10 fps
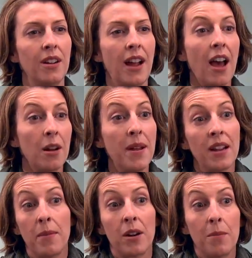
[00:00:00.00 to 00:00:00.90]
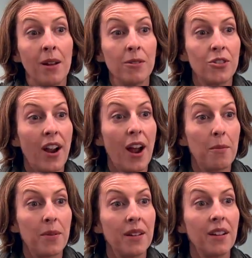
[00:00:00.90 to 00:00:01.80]
how to make a better
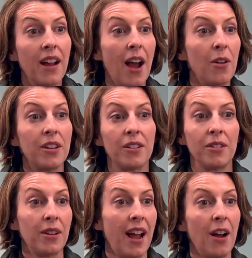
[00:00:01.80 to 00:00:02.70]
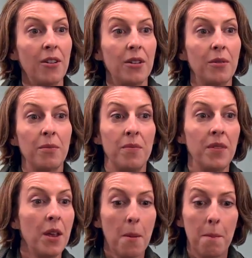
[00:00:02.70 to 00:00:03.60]
mousetrap, how to
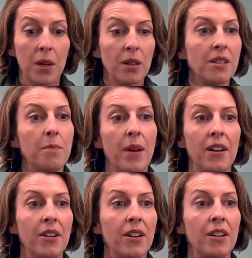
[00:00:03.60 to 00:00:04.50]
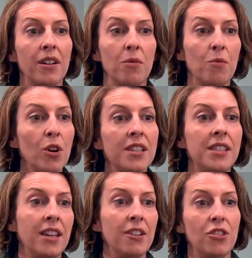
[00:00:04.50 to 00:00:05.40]
build a better
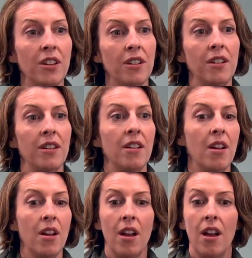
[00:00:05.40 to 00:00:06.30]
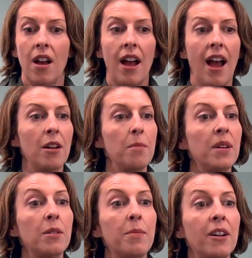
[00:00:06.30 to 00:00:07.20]
workstation, how to
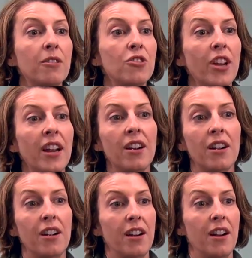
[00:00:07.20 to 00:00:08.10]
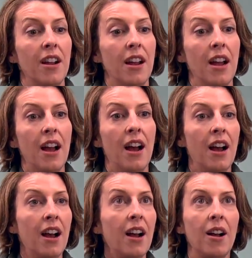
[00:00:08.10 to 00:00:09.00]
build a better chair,
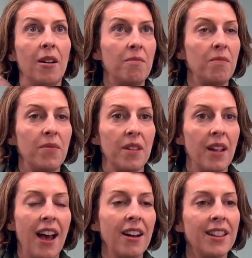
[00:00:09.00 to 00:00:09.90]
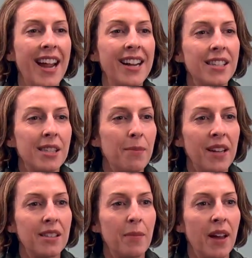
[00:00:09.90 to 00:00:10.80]
how to light a
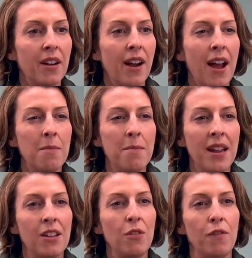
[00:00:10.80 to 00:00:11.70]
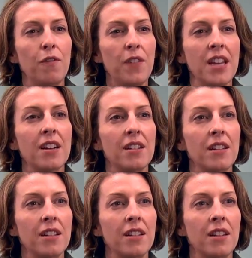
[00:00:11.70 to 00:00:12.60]
space better, how to make you
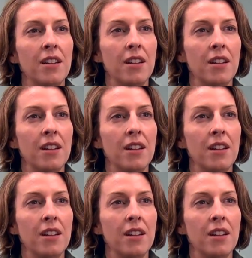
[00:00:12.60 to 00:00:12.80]
feel